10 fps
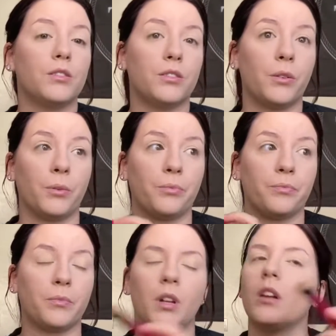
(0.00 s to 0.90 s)
So,
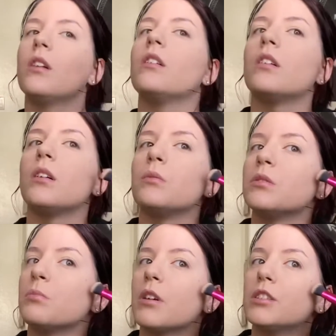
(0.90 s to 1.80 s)
I was
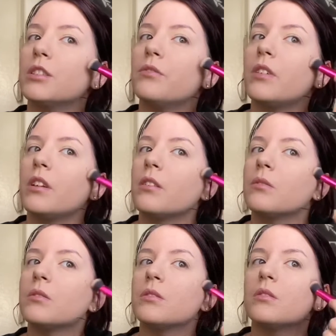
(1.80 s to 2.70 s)
watching
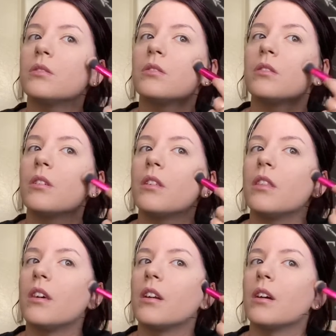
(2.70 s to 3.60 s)
videos
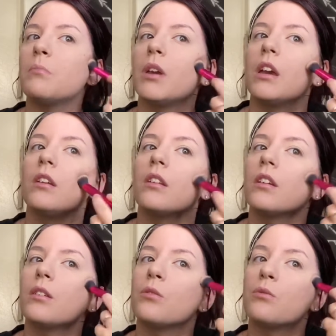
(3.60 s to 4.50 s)
that I made
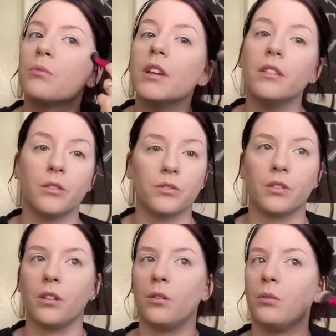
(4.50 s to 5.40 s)
like three years
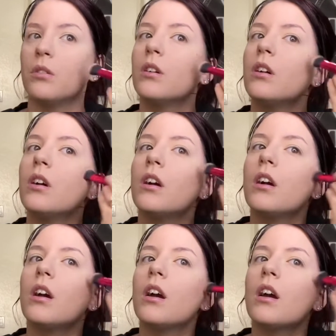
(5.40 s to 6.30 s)
ago,
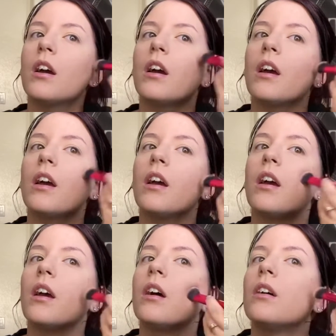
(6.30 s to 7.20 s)

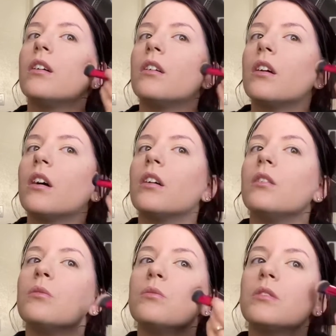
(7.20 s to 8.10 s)
and I
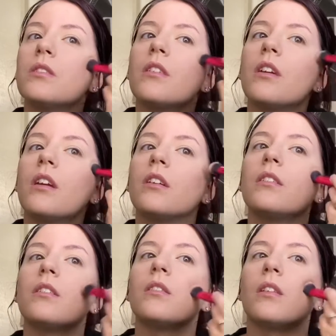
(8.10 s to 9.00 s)
used to think
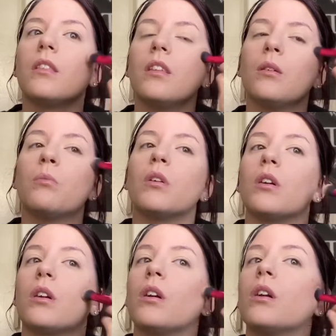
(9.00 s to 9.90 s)
that they
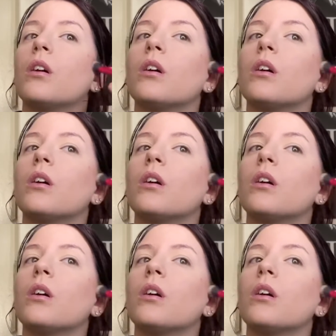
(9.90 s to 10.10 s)
were